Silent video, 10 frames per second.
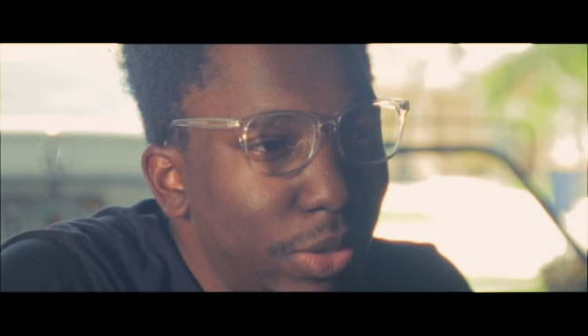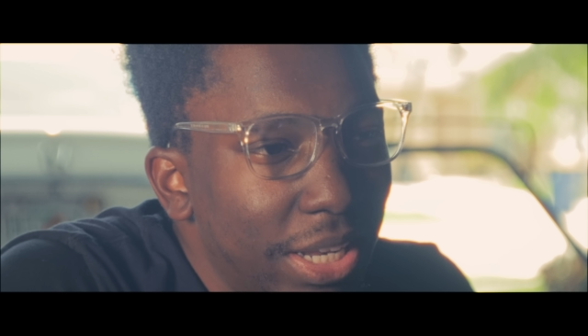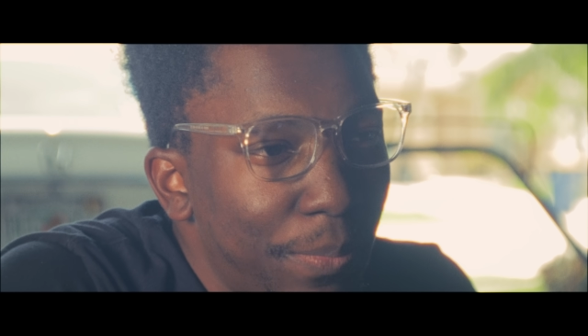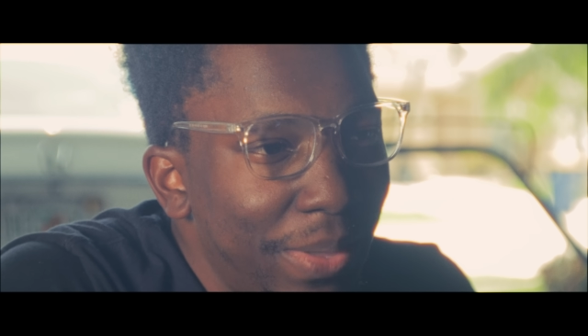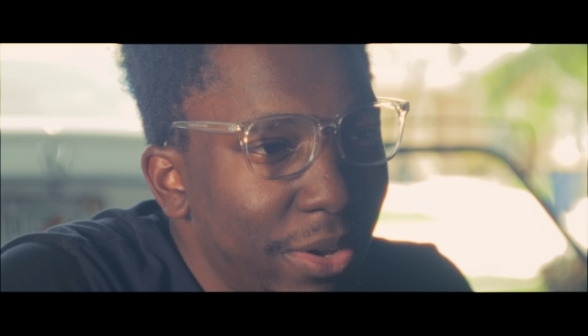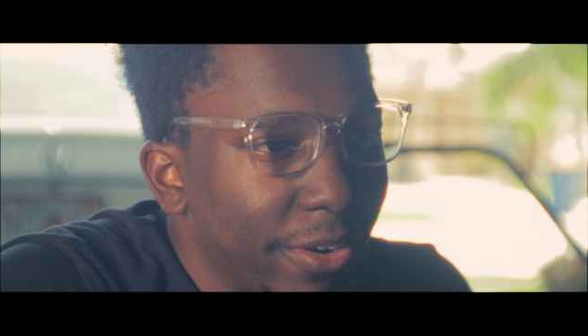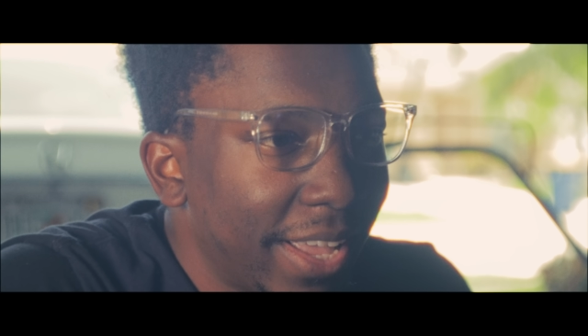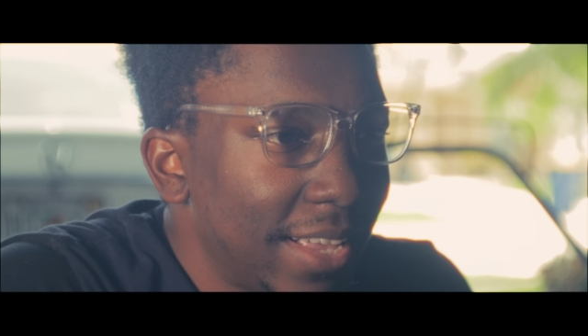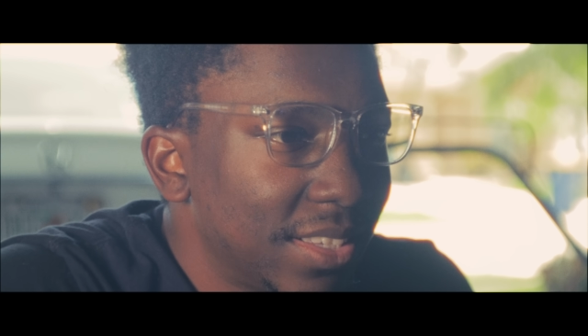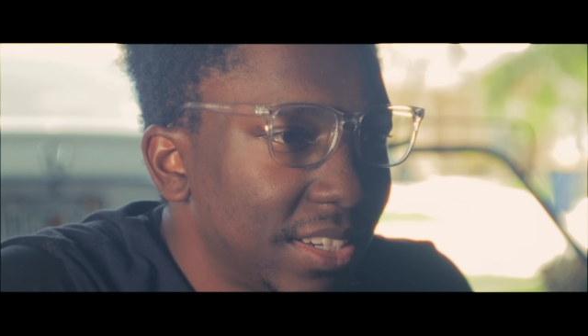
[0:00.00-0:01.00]
need a B or a
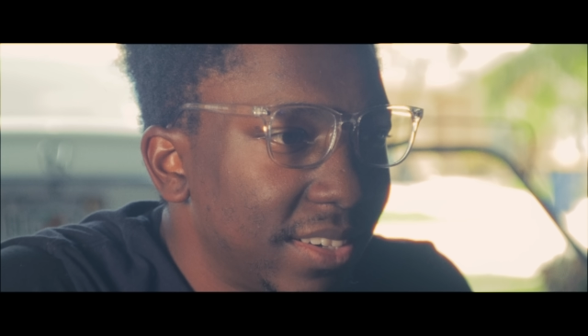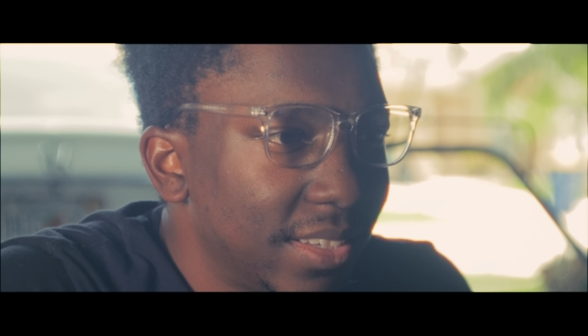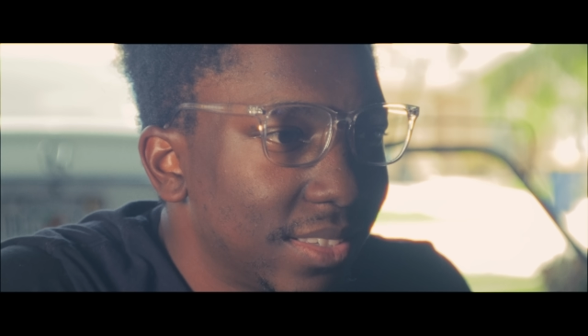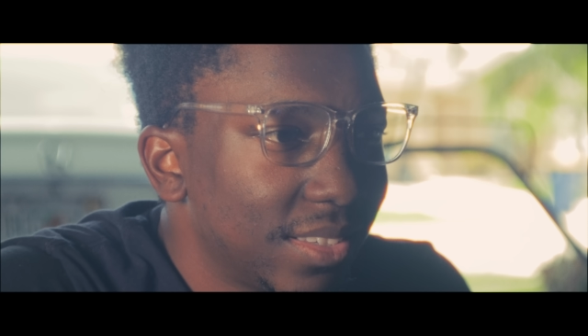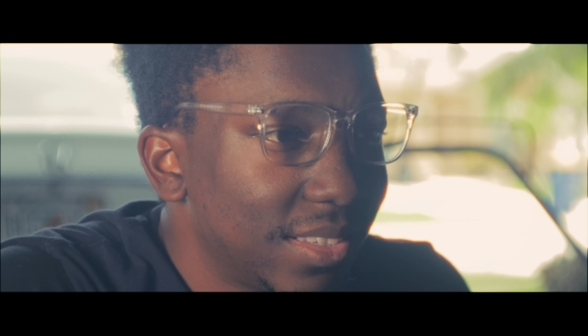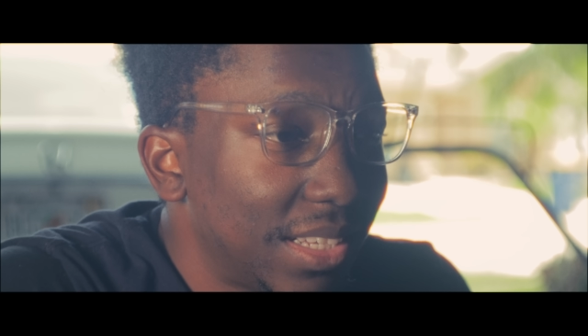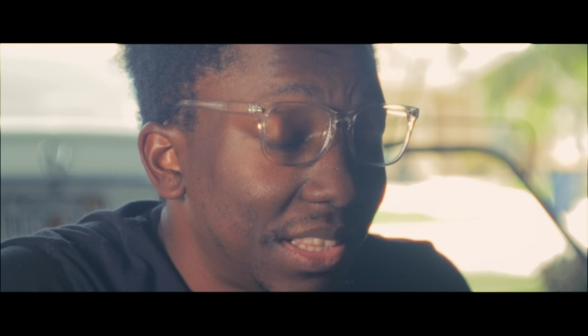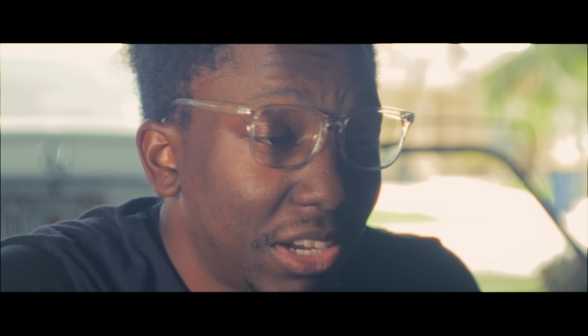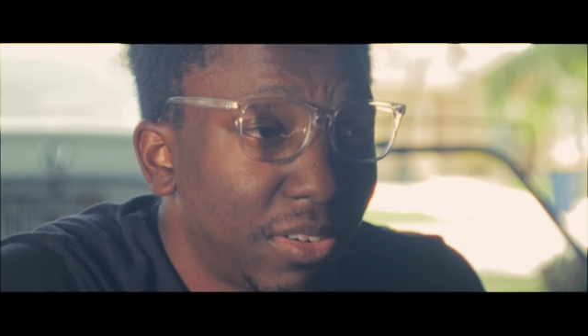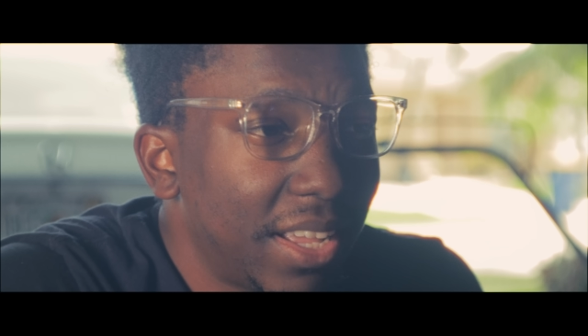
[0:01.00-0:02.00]
K series, and
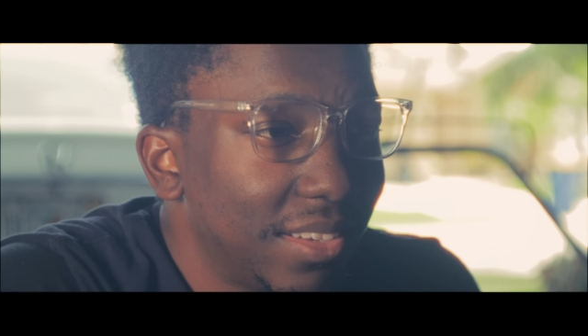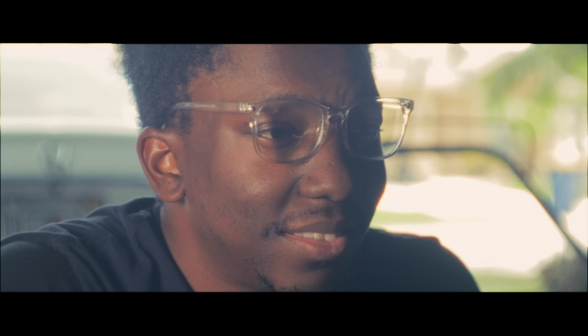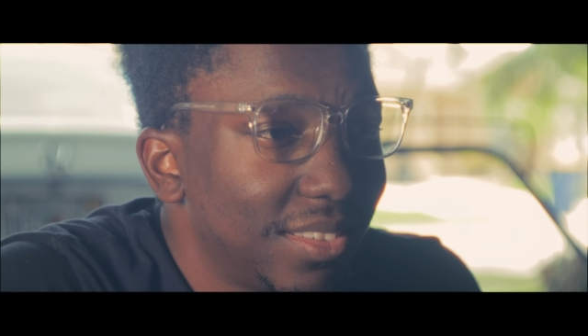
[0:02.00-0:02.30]
they're right,